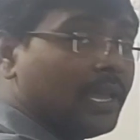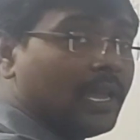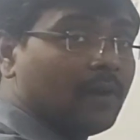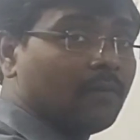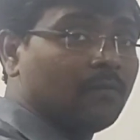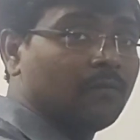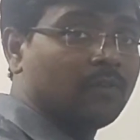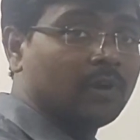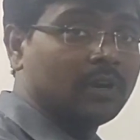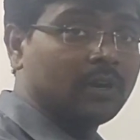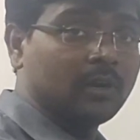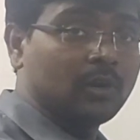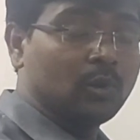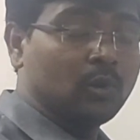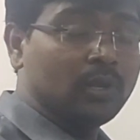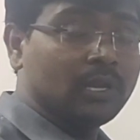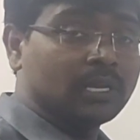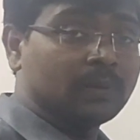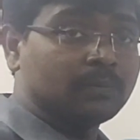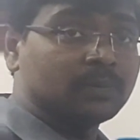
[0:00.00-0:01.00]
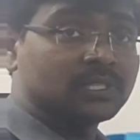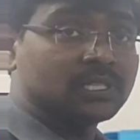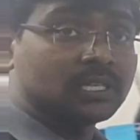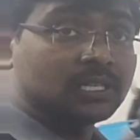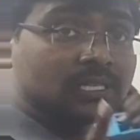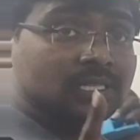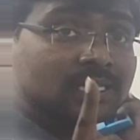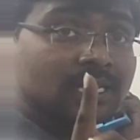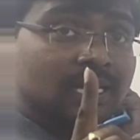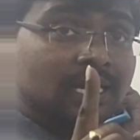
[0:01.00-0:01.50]
M1 to
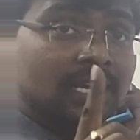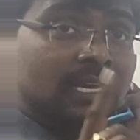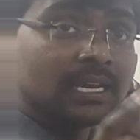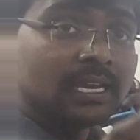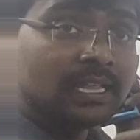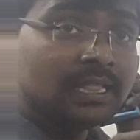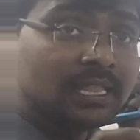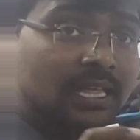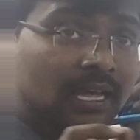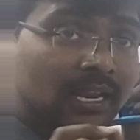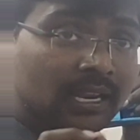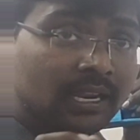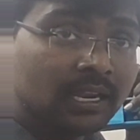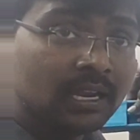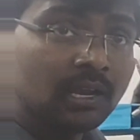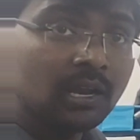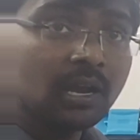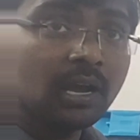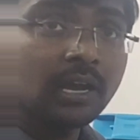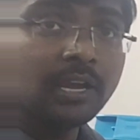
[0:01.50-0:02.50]
M6. In the ring,